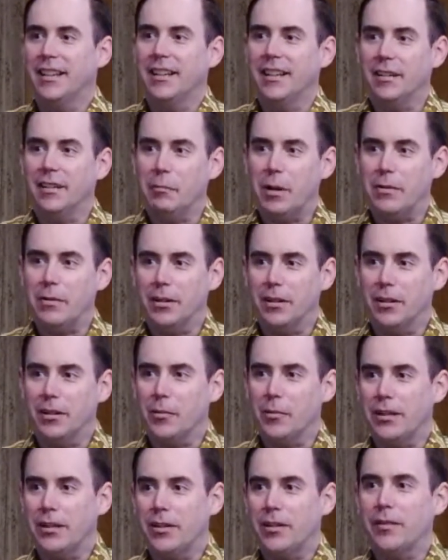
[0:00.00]
Maybe a little
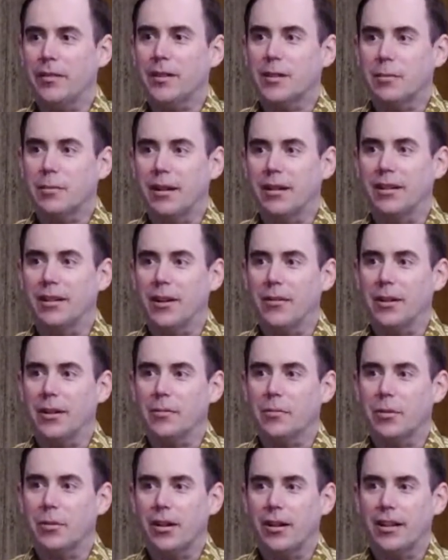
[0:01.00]
bit nervous about going
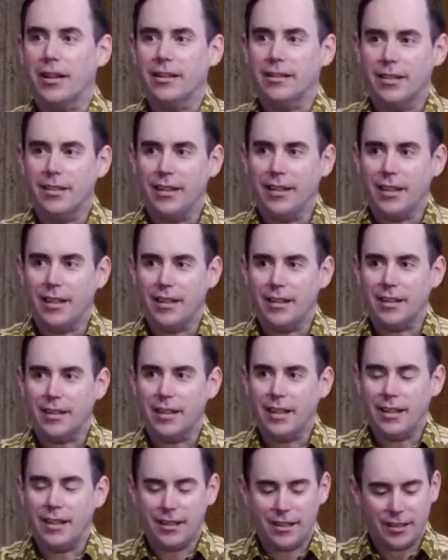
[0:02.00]
abroad to the United
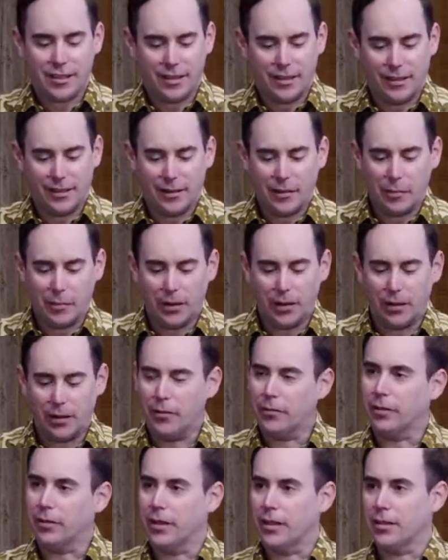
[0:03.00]
States. But
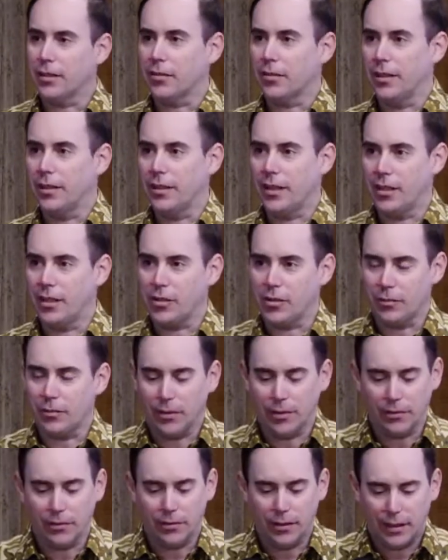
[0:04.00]
hopefully this orientation
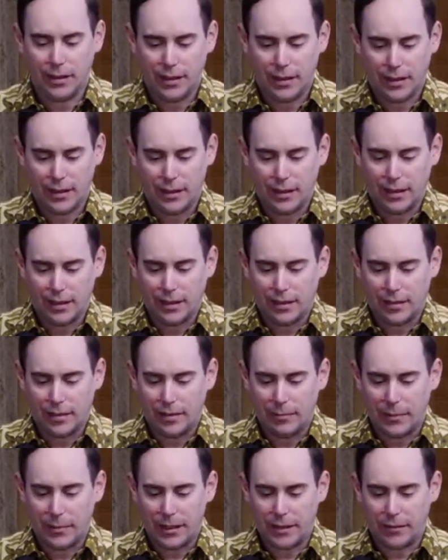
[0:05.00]
will
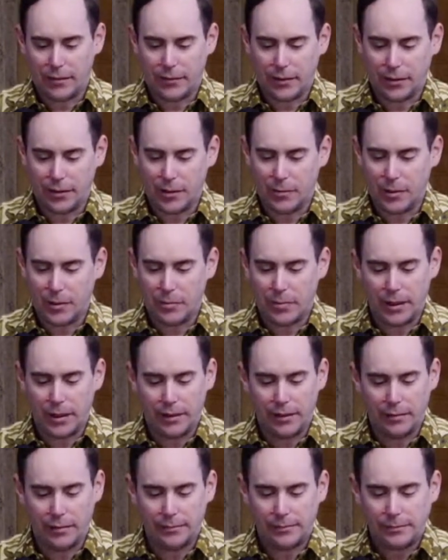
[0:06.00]
make you feel a little bit
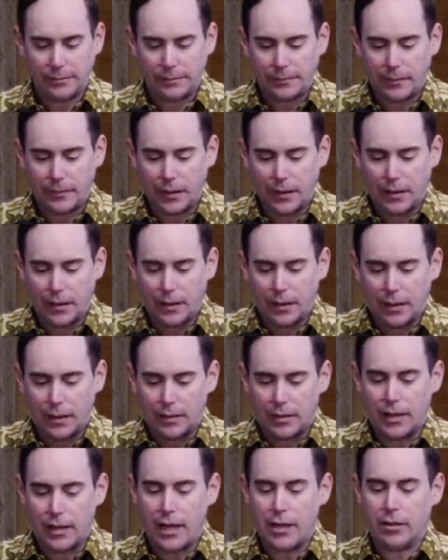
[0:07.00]
better.
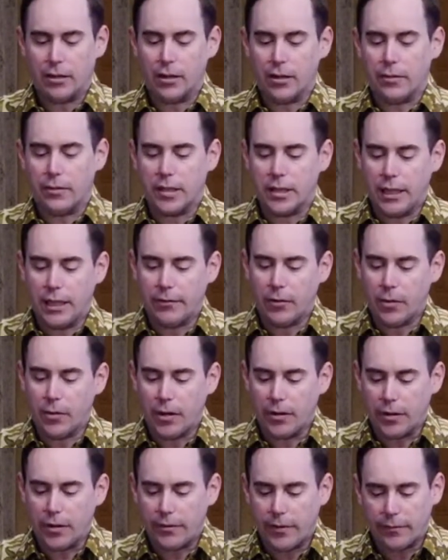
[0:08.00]
Today you're going to receive a
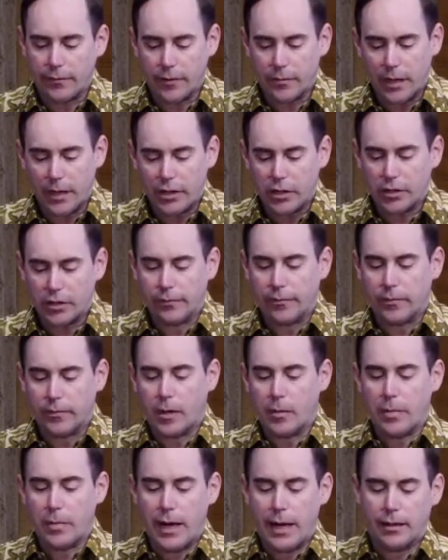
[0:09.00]
wealth of information from
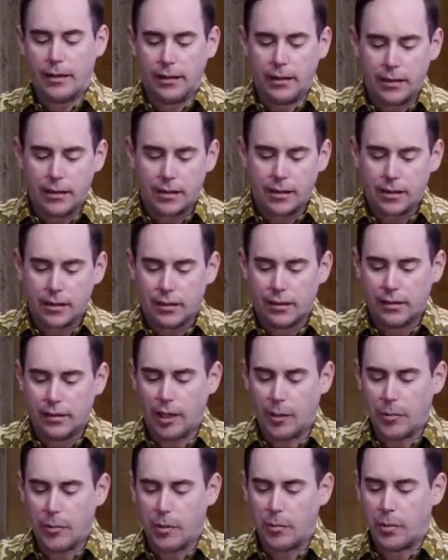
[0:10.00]
our panelists to
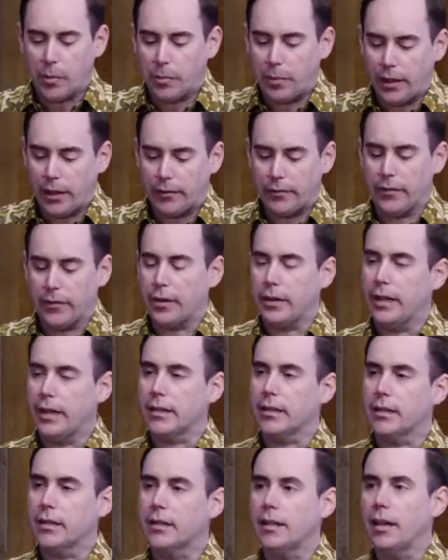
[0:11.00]
help you prepare for the
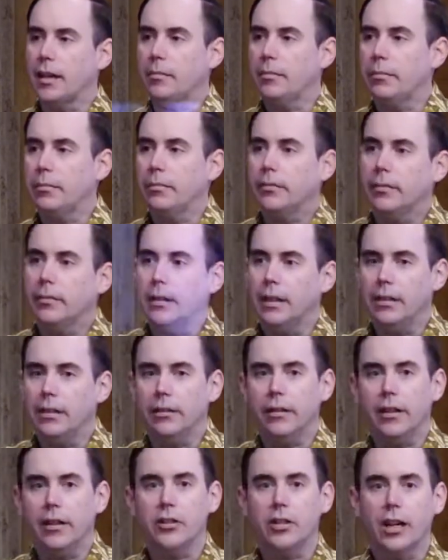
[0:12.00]
next step in
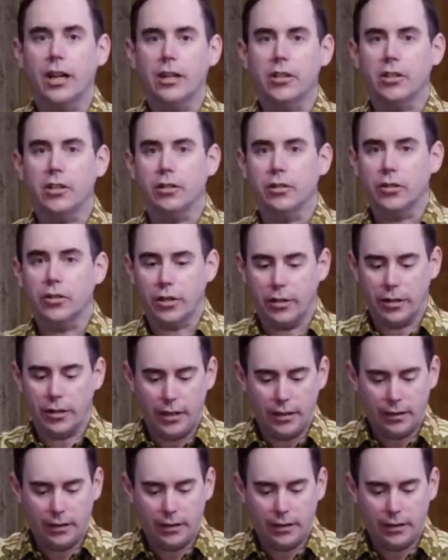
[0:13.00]
your educational journey.